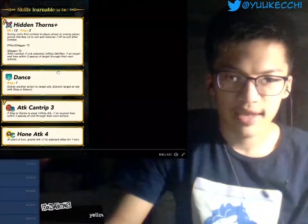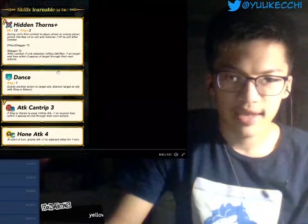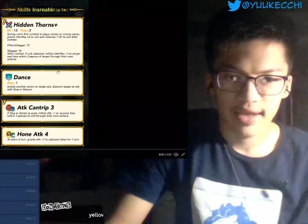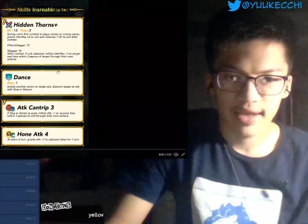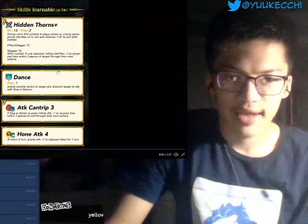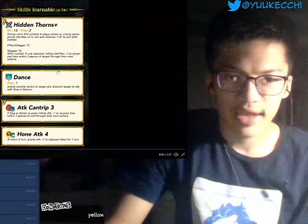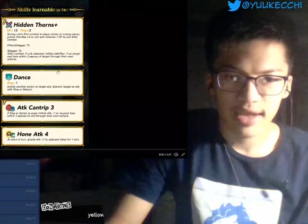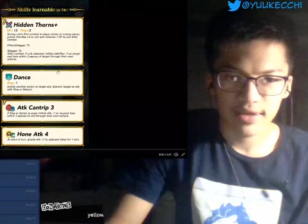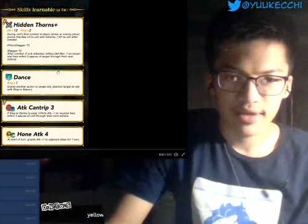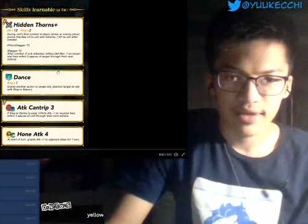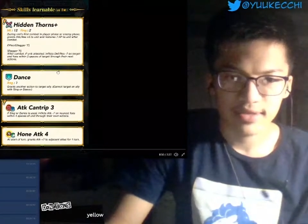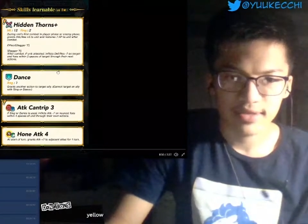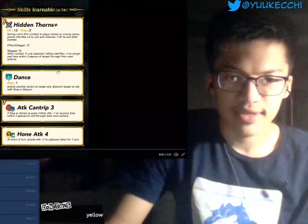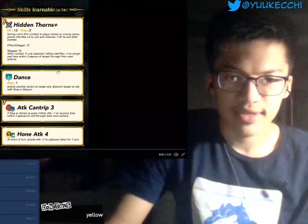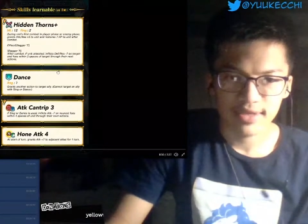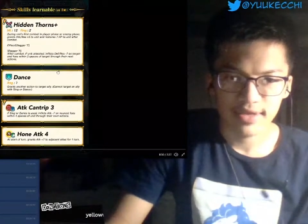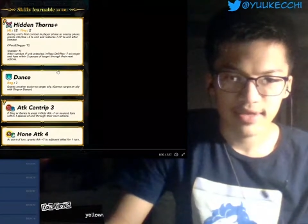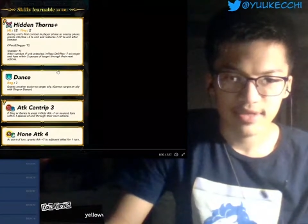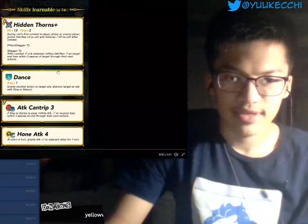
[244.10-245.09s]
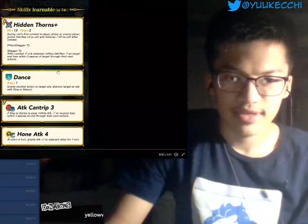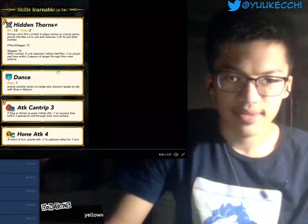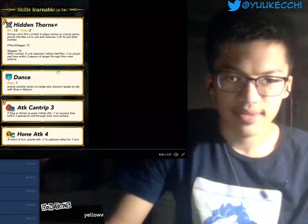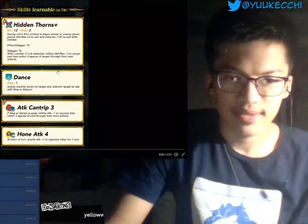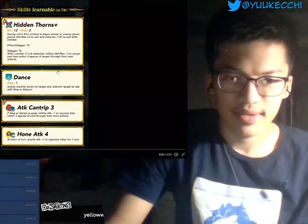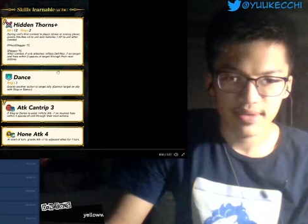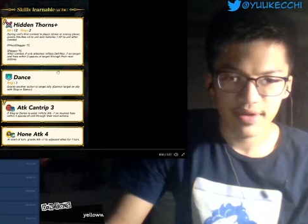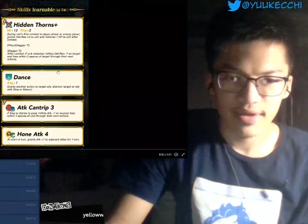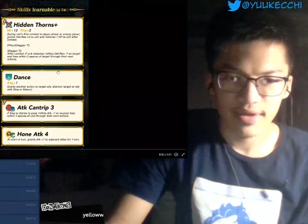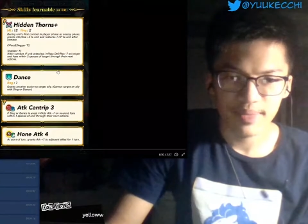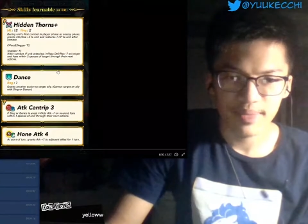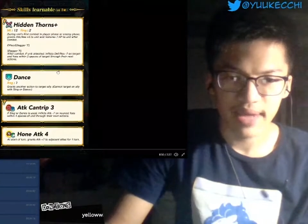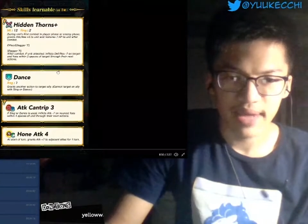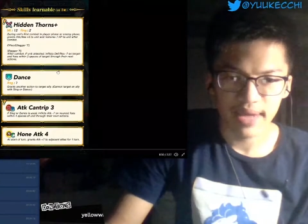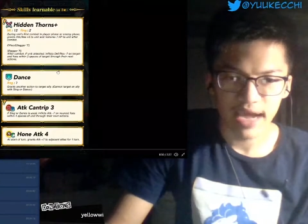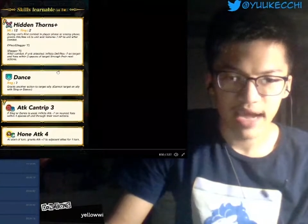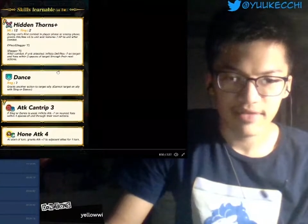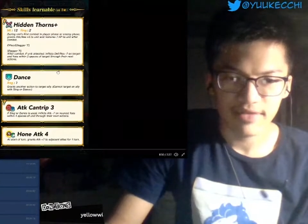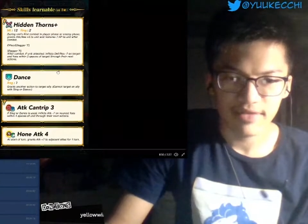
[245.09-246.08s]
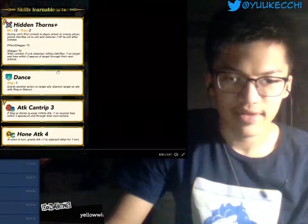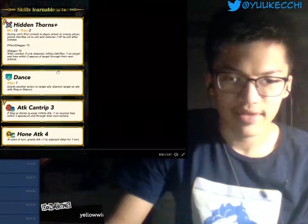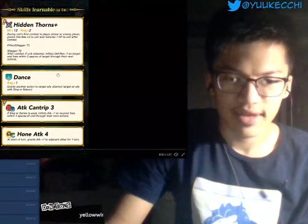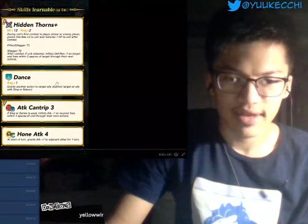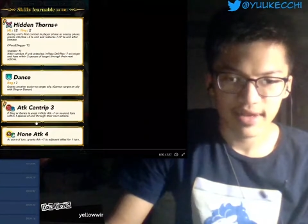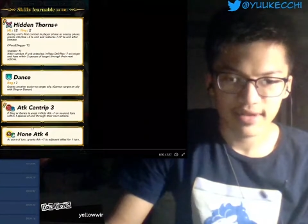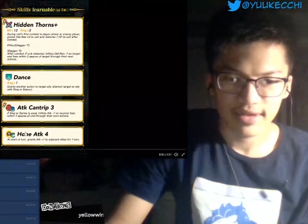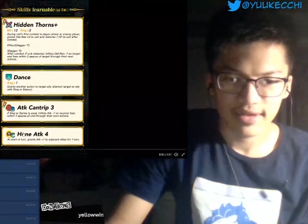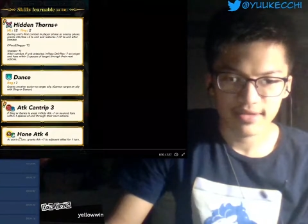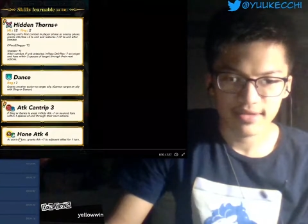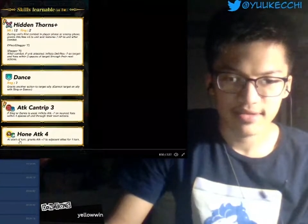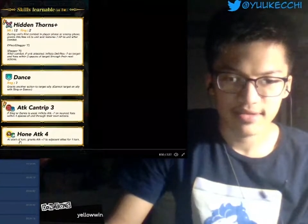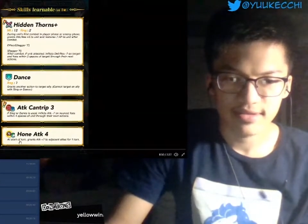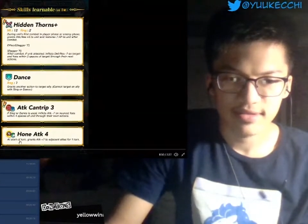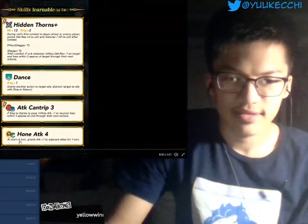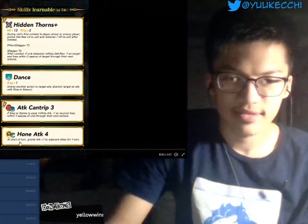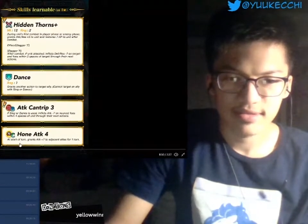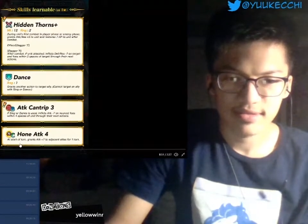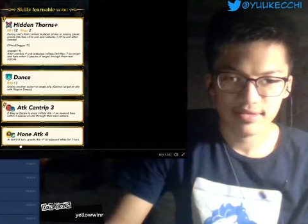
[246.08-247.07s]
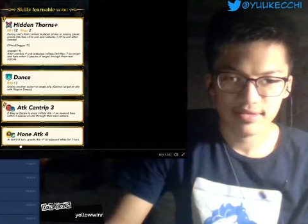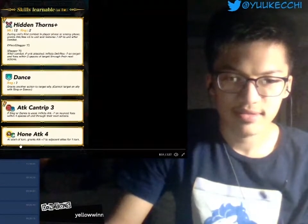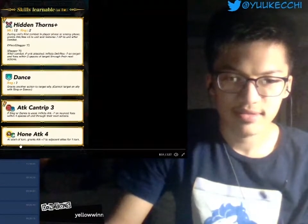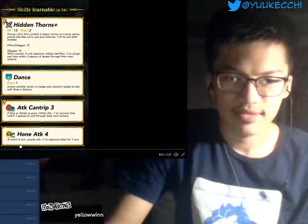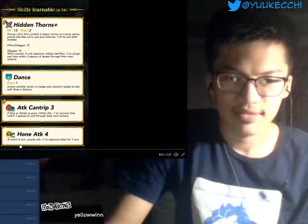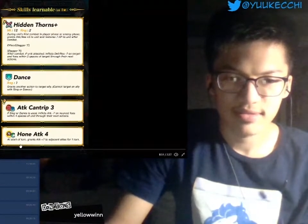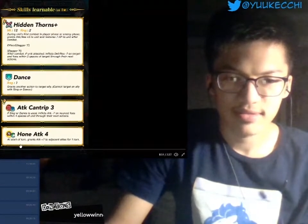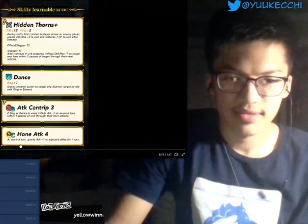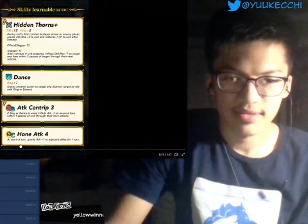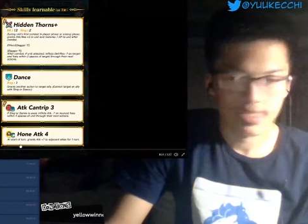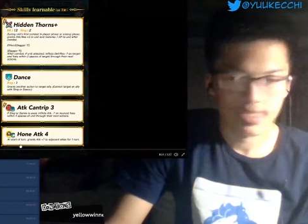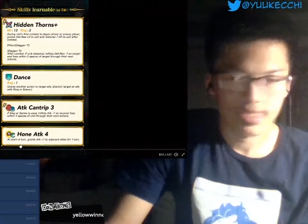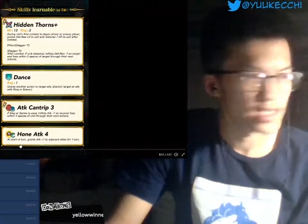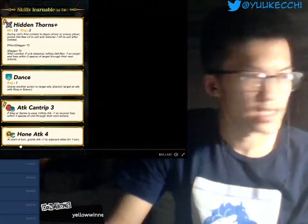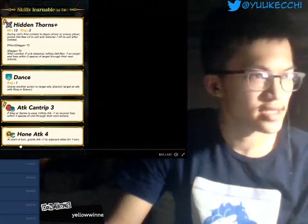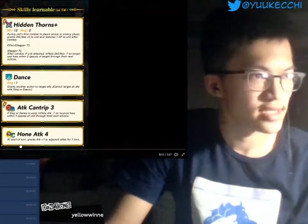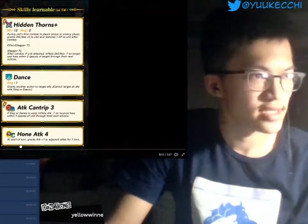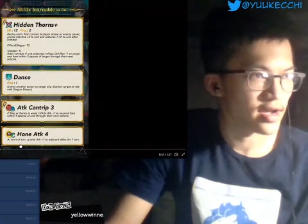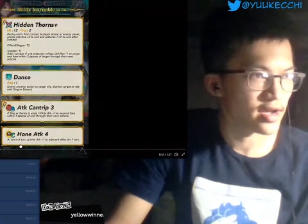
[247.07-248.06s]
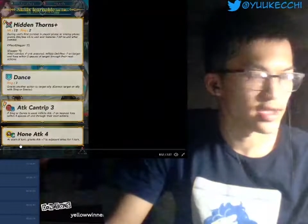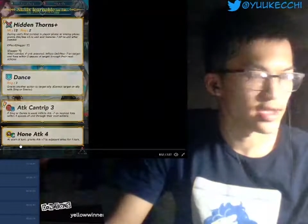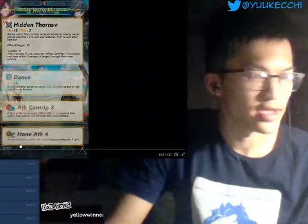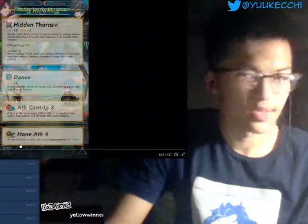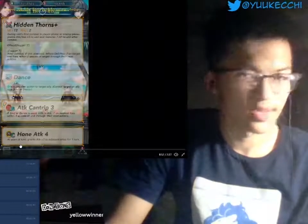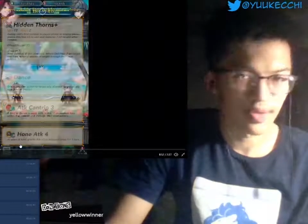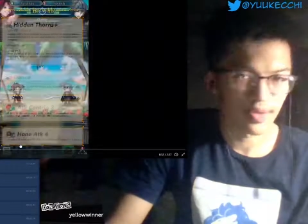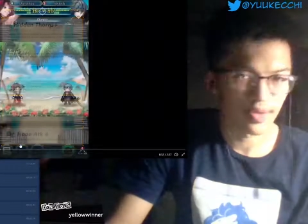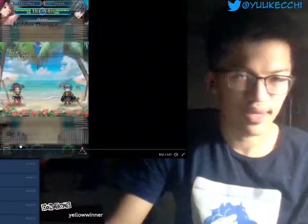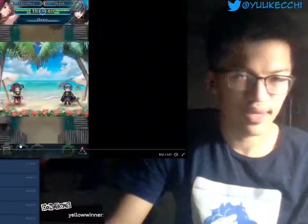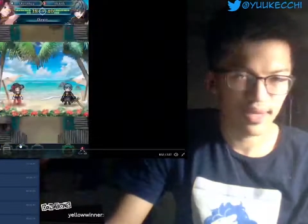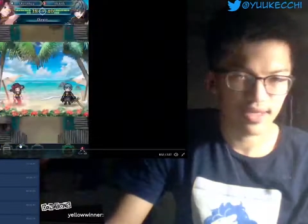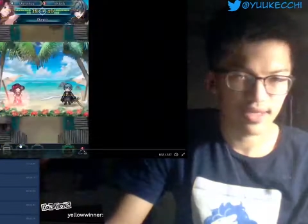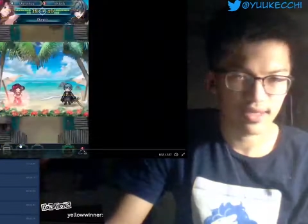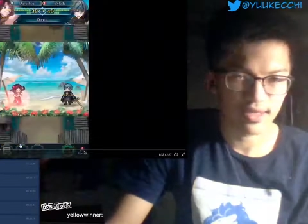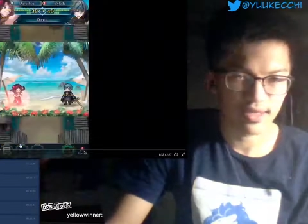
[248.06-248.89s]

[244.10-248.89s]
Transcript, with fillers: It's 7 HP. Oh, but after that, she's not, she won't be as good.